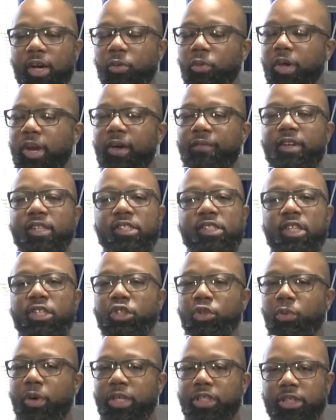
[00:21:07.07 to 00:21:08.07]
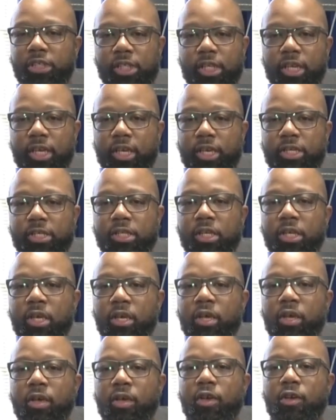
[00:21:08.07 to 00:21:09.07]
whatever the situation is,
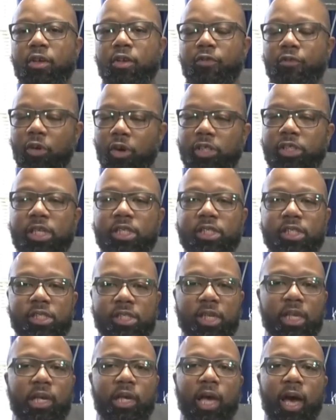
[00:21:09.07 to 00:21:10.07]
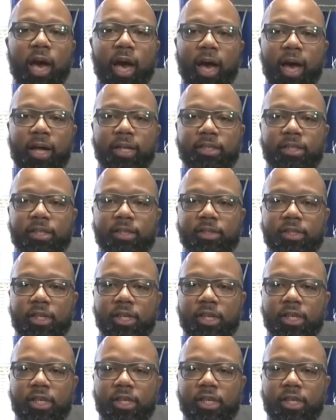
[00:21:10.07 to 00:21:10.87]
you first need to seek God to